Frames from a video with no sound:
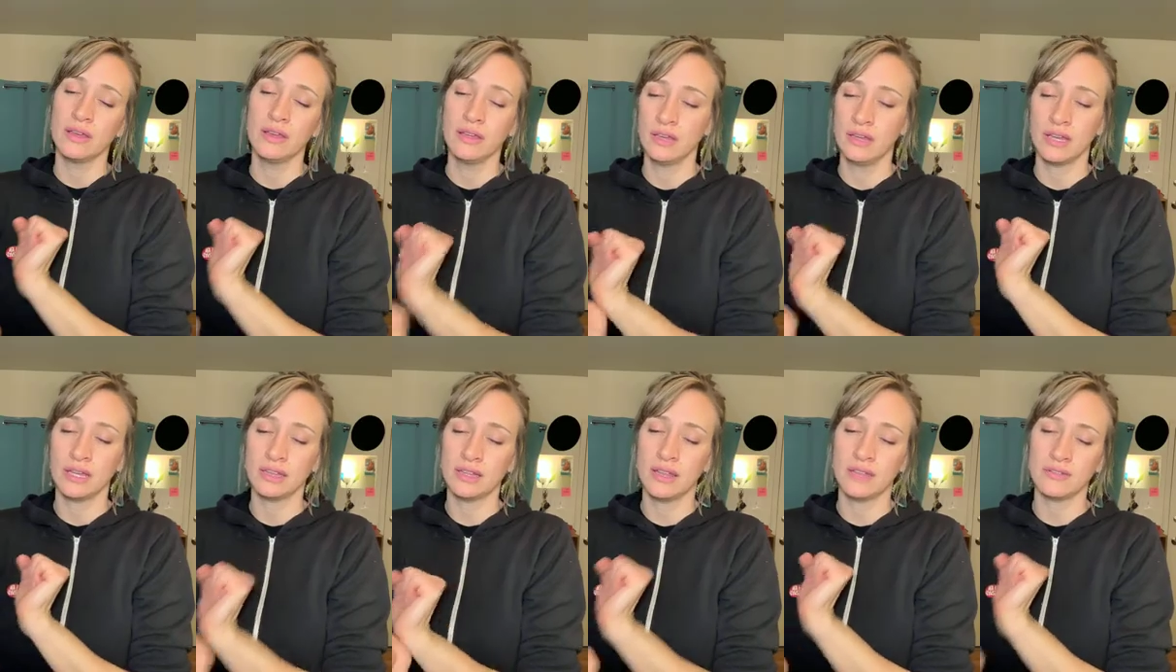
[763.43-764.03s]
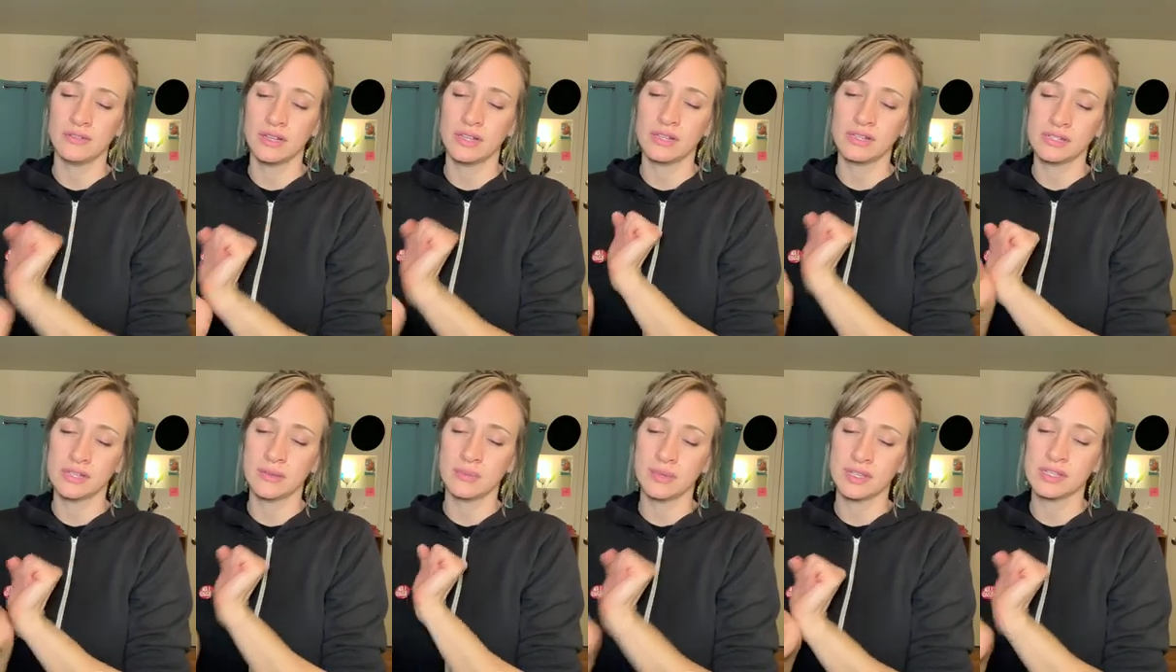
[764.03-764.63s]
I love and
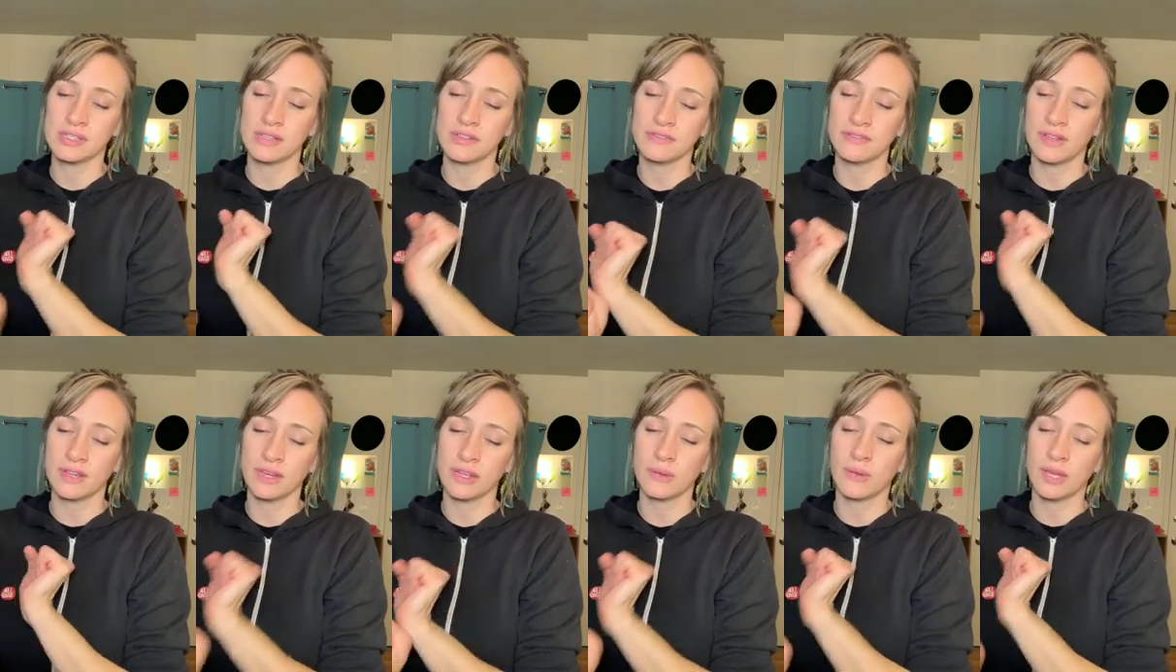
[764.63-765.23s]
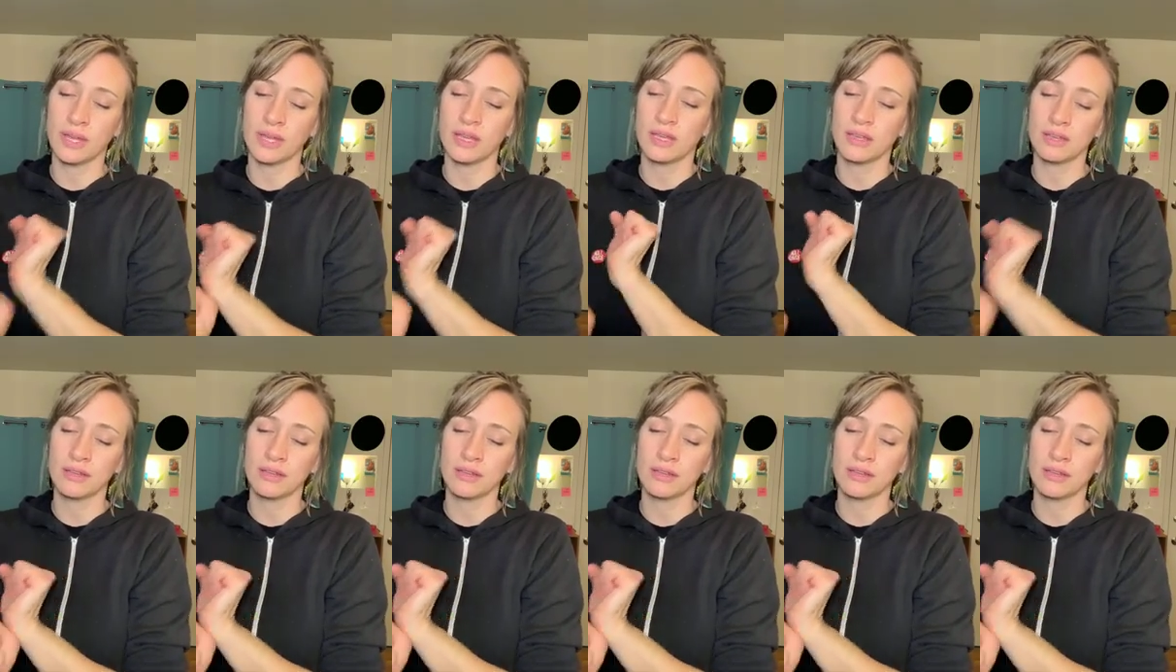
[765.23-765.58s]
accept myself anyway.